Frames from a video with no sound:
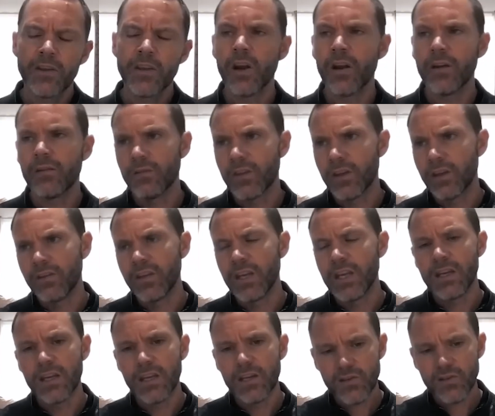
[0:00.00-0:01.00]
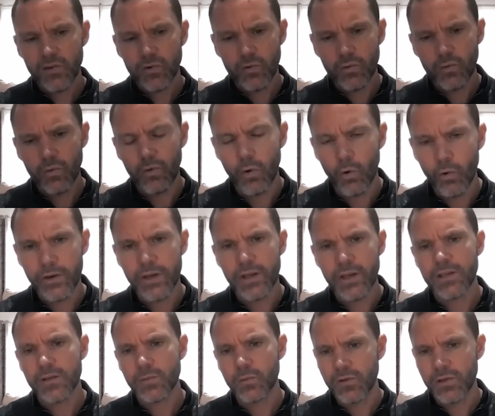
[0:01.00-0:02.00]
you know, the initial
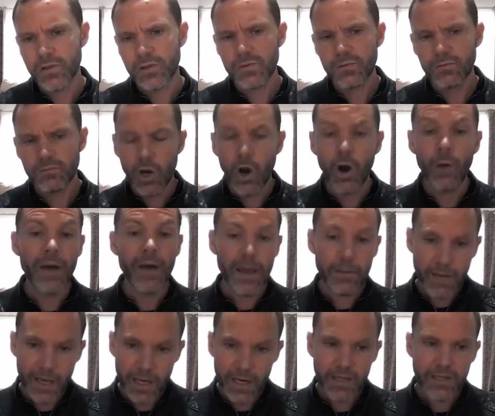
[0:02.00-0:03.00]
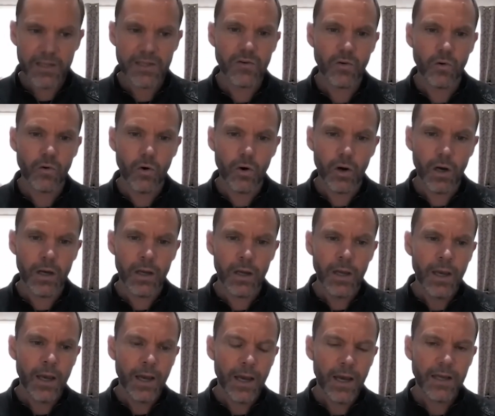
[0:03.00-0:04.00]
audience was combat medics or
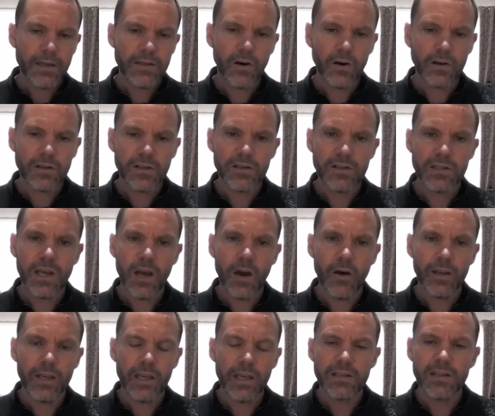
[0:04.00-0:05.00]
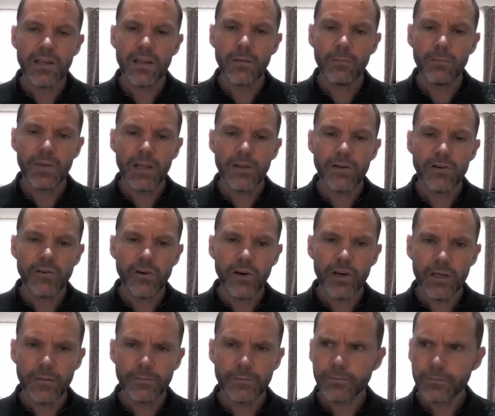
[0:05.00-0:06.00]
doctors going into the
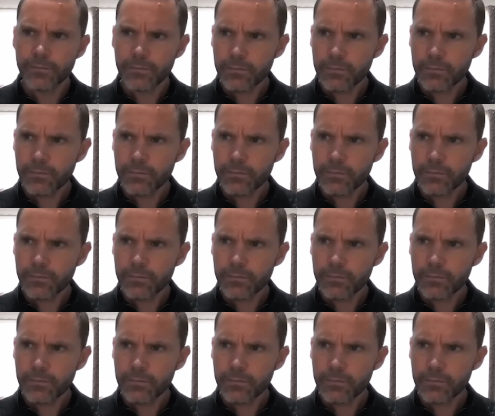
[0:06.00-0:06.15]
military,